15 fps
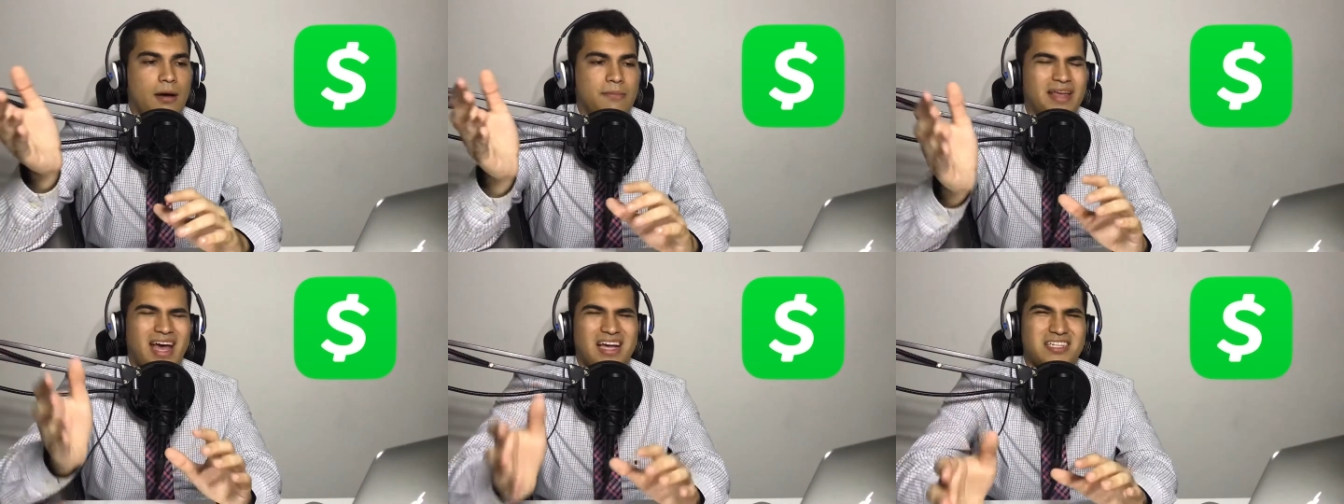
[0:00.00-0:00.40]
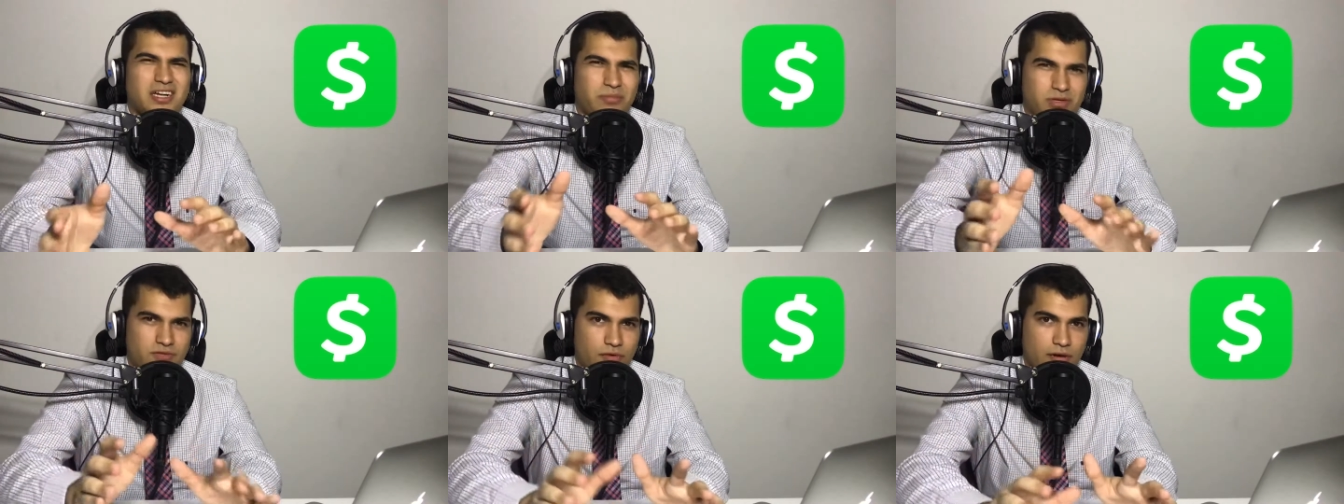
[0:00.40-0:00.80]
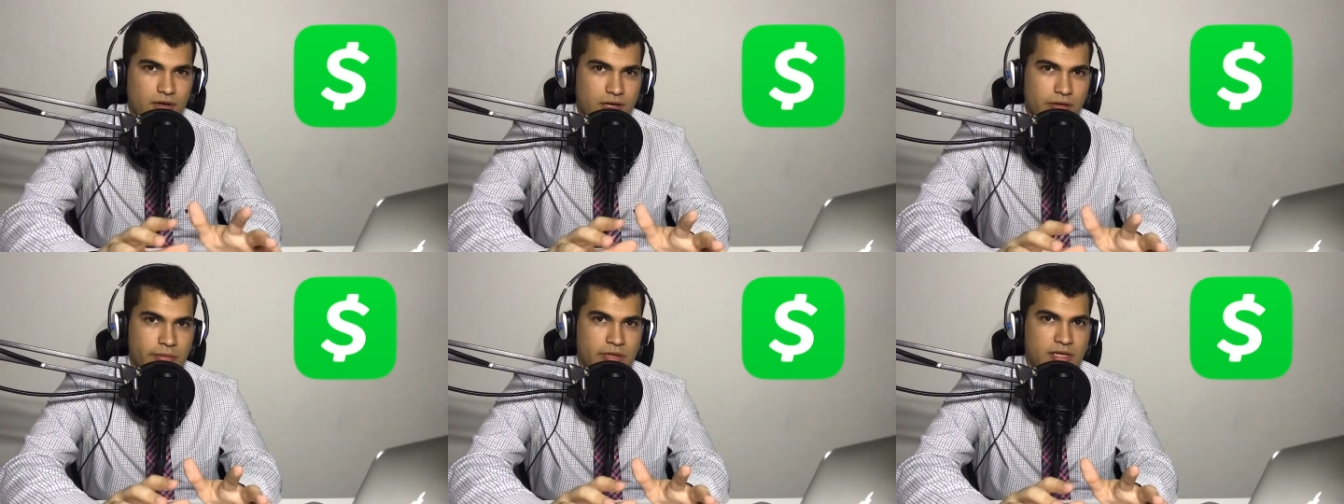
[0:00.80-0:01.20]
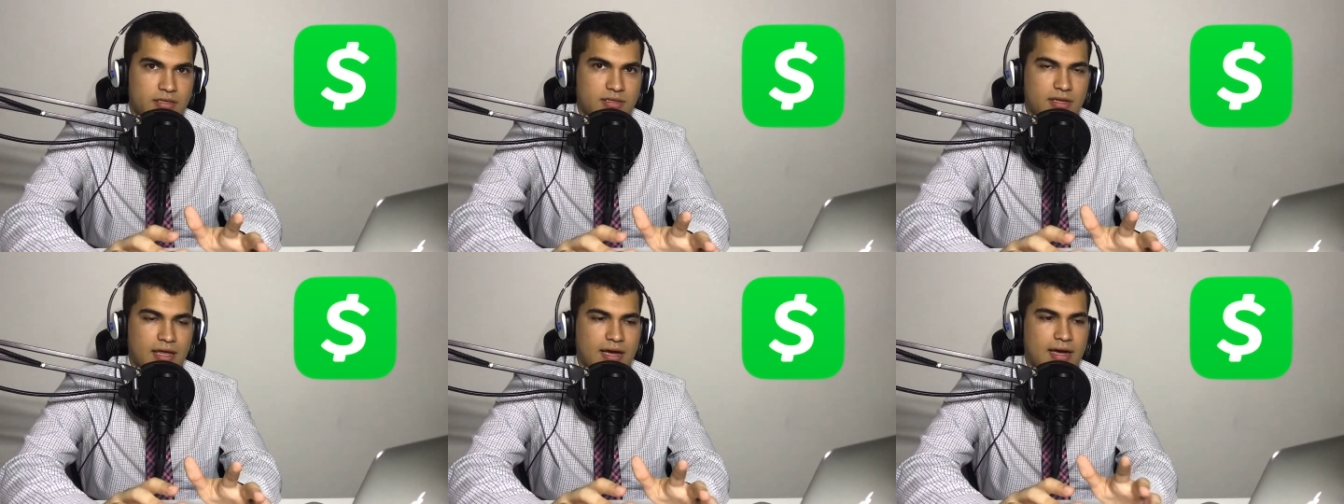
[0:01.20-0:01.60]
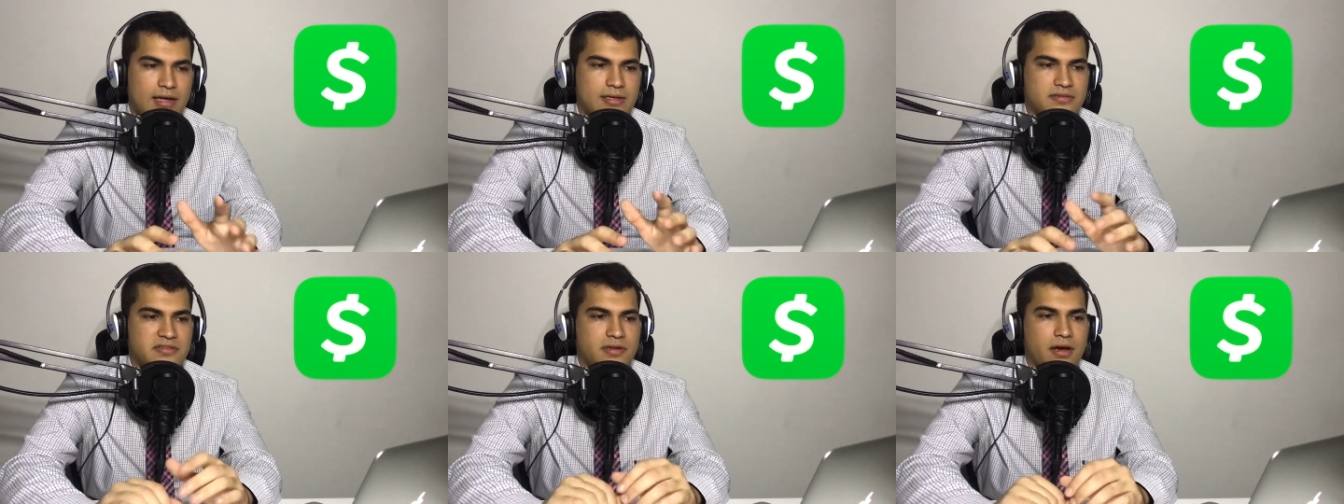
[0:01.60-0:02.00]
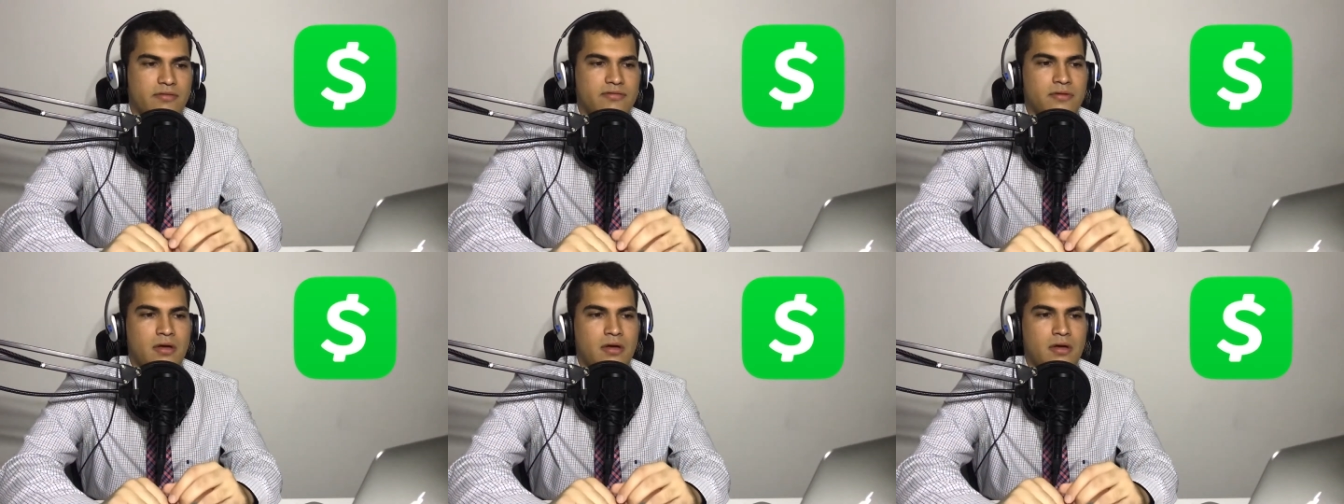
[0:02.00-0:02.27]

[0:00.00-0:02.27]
Cash App is very limited to that kind of stuff.